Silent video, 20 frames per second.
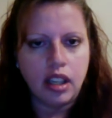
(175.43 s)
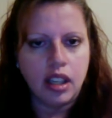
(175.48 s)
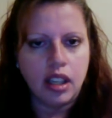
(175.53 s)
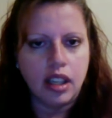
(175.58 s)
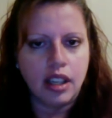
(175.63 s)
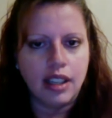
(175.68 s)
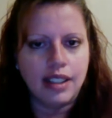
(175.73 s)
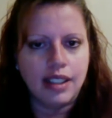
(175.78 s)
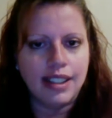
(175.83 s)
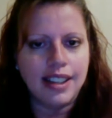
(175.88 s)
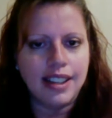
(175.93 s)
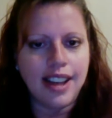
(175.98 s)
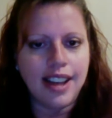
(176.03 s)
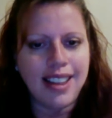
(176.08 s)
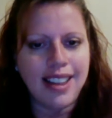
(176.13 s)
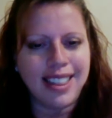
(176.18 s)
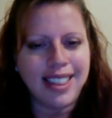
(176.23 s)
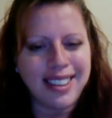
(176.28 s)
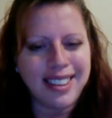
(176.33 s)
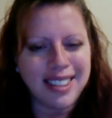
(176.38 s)
it's
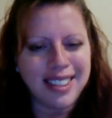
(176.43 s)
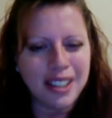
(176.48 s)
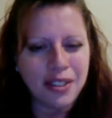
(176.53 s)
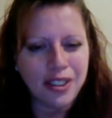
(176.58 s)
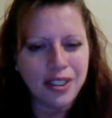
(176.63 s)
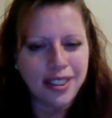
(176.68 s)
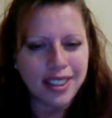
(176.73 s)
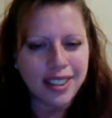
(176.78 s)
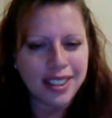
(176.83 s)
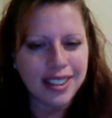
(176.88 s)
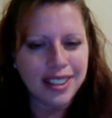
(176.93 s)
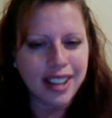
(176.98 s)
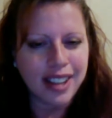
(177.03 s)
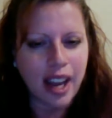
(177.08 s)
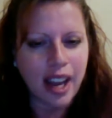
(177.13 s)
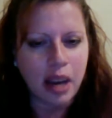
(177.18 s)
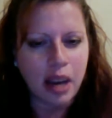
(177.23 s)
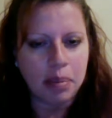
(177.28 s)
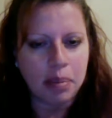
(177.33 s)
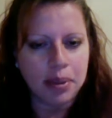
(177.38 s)
not that different than
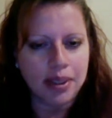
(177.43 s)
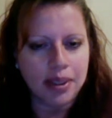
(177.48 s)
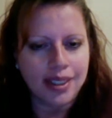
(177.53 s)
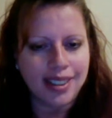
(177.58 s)
Skype.